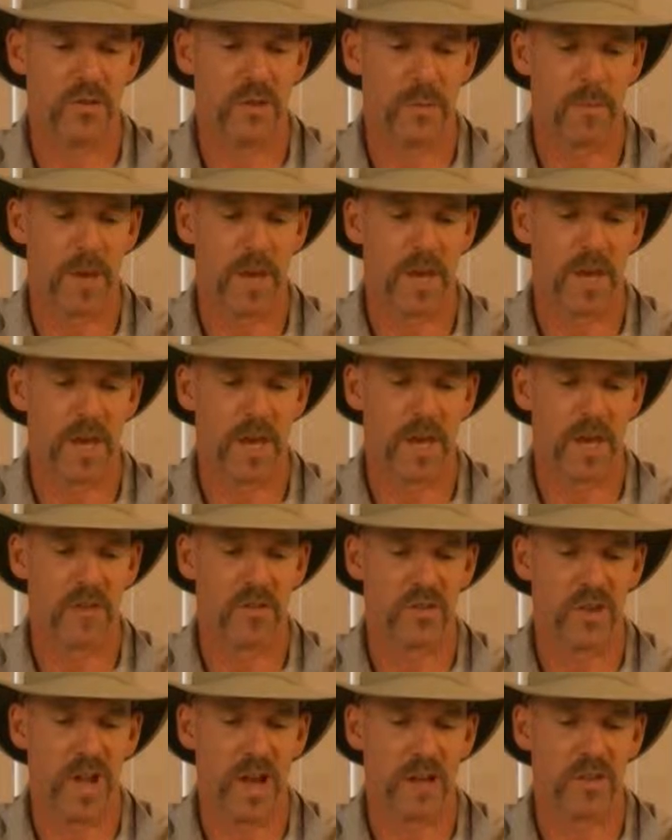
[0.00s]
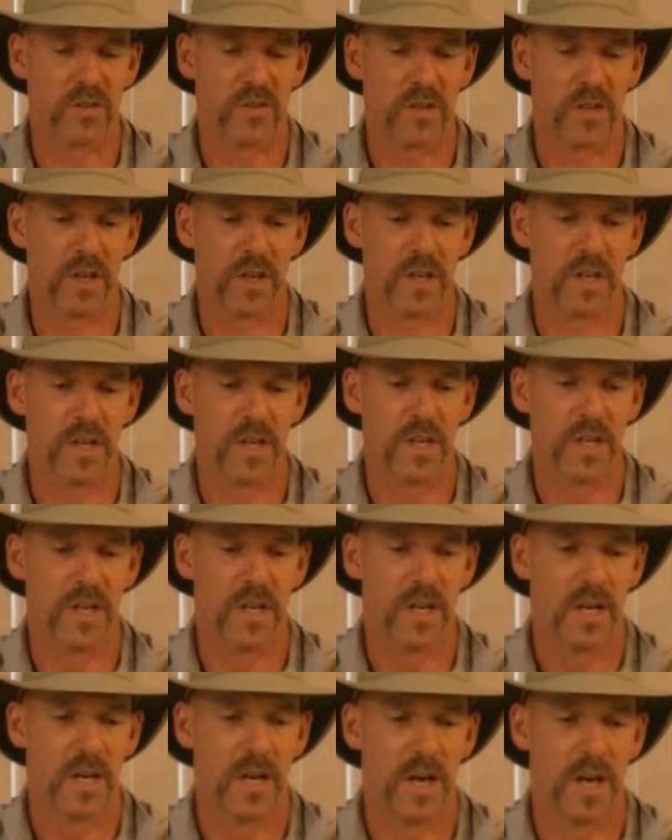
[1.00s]
to make a snack stick.
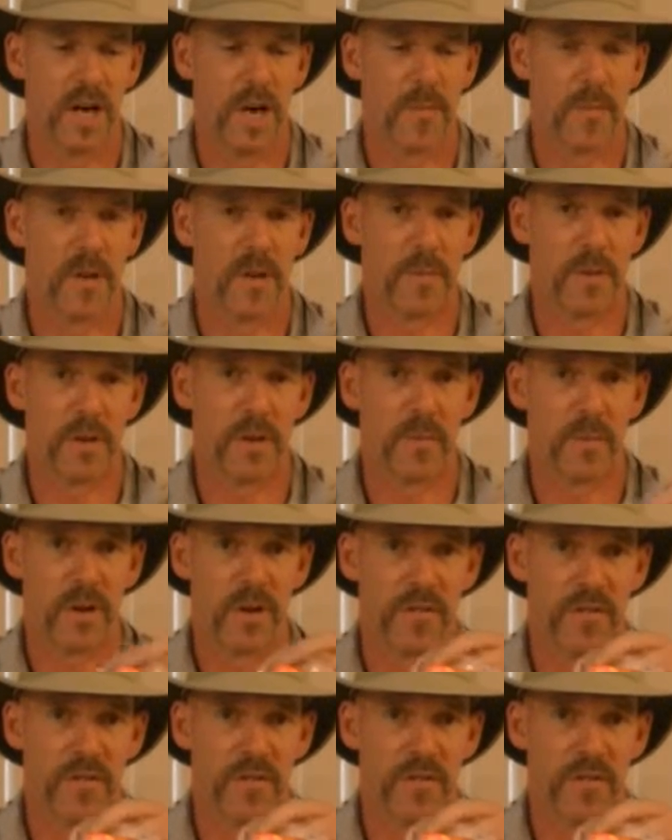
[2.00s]
Anybody want to